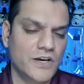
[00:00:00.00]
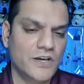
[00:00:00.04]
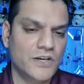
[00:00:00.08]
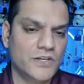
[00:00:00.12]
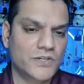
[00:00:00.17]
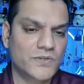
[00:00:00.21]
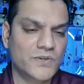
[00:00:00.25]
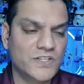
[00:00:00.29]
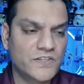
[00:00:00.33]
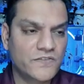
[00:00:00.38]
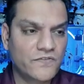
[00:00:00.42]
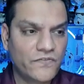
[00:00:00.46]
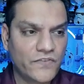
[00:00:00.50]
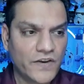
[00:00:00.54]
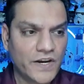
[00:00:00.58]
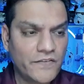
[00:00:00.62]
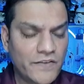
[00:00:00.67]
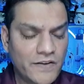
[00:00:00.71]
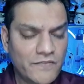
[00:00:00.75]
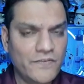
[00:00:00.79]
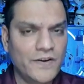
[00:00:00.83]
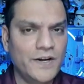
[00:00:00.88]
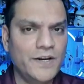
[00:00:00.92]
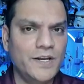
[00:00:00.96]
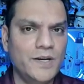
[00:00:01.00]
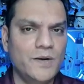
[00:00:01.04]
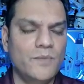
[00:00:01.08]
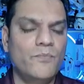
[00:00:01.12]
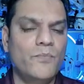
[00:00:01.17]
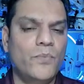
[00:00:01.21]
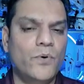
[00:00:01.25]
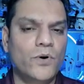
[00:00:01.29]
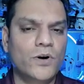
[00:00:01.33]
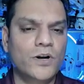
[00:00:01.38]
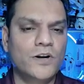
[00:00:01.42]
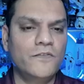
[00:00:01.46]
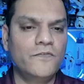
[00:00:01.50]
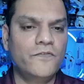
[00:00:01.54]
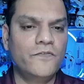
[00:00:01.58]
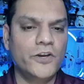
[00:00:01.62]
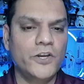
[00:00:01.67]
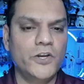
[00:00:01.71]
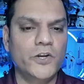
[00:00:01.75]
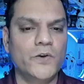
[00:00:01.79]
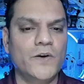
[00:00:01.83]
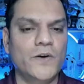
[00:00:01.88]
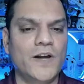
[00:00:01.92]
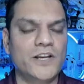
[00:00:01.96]
So it's very, very important for
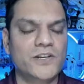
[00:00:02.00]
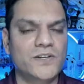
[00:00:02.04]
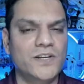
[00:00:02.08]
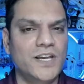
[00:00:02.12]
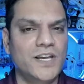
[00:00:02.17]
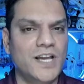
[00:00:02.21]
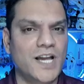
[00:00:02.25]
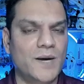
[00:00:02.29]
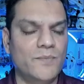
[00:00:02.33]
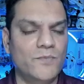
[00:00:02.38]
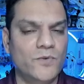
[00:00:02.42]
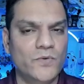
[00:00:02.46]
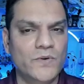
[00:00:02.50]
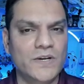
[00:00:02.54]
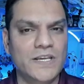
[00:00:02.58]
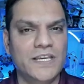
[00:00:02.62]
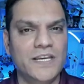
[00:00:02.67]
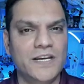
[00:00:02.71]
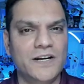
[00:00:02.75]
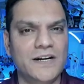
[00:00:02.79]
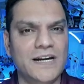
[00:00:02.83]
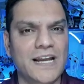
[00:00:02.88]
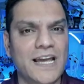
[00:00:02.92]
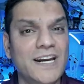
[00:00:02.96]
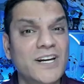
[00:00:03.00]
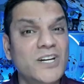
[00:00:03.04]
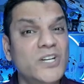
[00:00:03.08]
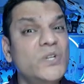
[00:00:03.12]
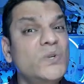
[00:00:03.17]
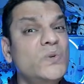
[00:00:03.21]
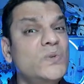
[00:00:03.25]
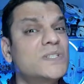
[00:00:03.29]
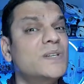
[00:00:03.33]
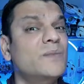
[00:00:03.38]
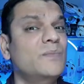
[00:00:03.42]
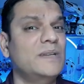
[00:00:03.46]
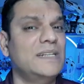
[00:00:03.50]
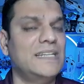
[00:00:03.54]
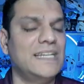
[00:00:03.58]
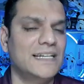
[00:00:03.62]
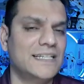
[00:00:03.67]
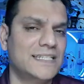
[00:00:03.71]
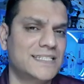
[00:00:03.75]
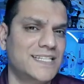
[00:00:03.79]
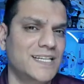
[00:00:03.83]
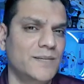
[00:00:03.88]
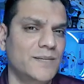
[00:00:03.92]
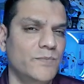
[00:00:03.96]
you to actually come over here and do some
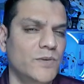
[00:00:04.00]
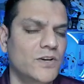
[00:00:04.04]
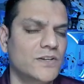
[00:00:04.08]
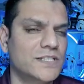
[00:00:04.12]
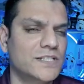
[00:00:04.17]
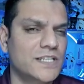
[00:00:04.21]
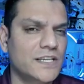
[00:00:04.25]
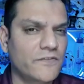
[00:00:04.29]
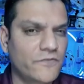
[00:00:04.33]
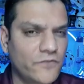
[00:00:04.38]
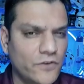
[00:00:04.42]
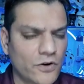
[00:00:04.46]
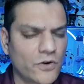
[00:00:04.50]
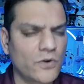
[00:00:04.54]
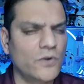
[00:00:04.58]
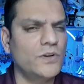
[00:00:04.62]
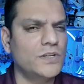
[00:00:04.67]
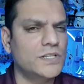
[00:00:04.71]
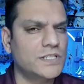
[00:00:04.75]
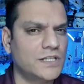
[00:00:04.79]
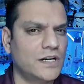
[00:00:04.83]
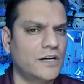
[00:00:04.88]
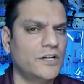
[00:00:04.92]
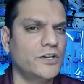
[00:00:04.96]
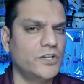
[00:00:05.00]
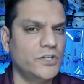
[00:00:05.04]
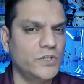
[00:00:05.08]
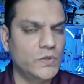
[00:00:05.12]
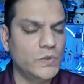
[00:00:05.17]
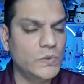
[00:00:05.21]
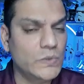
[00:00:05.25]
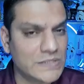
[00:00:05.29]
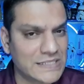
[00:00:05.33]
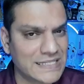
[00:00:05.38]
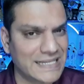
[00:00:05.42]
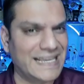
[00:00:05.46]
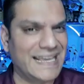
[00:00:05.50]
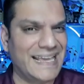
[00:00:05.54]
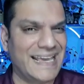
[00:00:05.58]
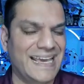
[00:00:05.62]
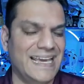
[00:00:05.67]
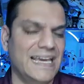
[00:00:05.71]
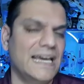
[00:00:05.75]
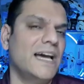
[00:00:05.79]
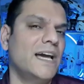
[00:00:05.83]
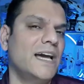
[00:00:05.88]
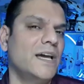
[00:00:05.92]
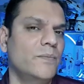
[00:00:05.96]
testing because if you're going to start using
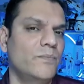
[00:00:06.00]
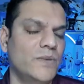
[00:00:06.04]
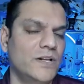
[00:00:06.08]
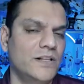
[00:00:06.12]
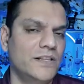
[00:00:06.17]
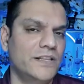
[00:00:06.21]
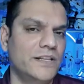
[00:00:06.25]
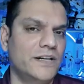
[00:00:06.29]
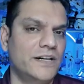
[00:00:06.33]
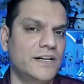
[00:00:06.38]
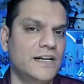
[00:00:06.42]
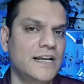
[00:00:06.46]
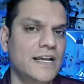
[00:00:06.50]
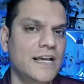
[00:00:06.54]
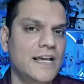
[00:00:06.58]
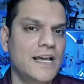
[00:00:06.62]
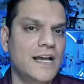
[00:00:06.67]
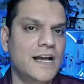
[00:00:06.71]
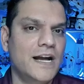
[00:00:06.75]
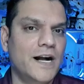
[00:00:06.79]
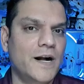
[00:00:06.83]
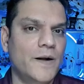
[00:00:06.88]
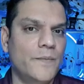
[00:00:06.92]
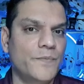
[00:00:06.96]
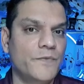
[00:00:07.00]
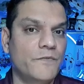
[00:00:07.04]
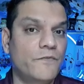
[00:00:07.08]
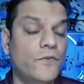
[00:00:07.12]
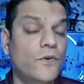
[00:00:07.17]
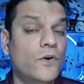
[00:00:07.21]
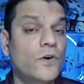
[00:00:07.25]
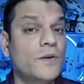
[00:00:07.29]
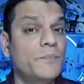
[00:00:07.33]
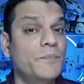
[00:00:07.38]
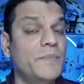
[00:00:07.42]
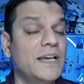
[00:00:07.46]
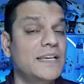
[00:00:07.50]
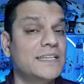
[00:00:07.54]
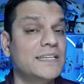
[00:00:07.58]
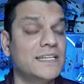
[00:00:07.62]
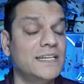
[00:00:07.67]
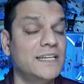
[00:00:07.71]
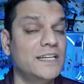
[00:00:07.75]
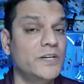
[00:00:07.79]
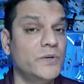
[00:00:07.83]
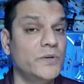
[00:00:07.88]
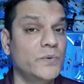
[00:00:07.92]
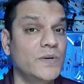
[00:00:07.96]
AI Builder um, for
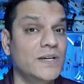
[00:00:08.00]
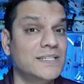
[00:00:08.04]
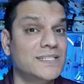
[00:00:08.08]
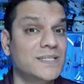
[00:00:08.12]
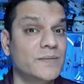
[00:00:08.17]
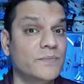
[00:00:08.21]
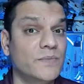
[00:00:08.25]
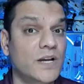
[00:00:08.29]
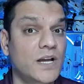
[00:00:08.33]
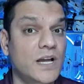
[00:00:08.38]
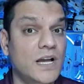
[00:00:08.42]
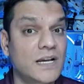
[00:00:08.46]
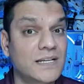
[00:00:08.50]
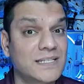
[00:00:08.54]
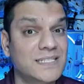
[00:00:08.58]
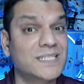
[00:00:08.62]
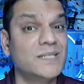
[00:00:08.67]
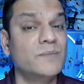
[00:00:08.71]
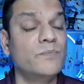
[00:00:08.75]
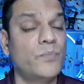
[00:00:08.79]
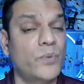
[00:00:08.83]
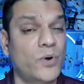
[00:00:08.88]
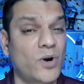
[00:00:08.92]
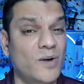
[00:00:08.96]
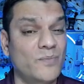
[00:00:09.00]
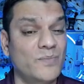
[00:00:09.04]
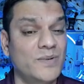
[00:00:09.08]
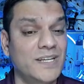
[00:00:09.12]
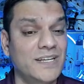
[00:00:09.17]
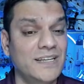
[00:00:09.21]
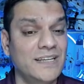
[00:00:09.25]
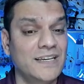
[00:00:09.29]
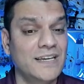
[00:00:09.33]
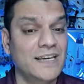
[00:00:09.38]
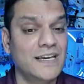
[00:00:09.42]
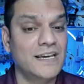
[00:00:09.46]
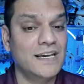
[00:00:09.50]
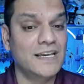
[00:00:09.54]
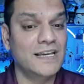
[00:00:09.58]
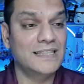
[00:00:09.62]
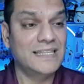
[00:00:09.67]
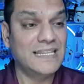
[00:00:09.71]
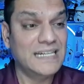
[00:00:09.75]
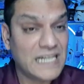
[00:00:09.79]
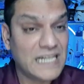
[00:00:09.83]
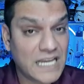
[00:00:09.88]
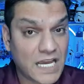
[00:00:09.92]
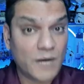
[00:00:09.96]
basically doing some custom prompting,
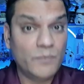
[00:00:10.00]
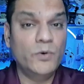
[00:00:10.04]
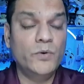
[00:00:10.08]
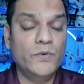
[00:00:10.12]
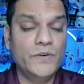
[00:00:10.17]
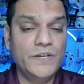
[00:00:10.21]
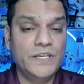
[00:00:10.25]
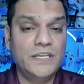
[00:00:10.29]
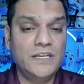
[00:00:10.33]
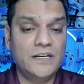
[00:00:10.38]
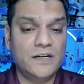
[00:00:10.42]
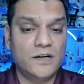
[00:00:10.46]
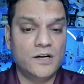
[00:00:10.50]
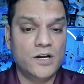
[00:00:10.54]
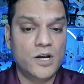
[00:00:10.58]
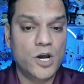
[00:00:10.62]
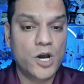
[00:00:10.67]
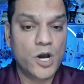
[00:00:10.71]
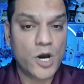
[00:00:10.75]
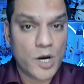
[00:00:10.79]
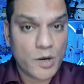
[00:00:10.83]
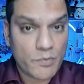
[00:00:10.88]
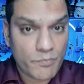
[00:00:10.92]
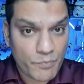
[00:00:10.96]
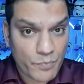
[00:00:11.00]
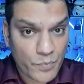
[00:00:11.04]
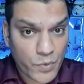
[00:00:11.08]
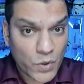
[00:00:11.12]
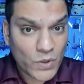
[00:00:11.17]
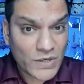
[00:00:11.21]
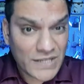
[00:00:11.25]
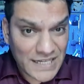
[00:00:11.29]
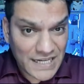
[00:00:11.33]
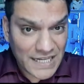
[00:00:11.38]
then come over here put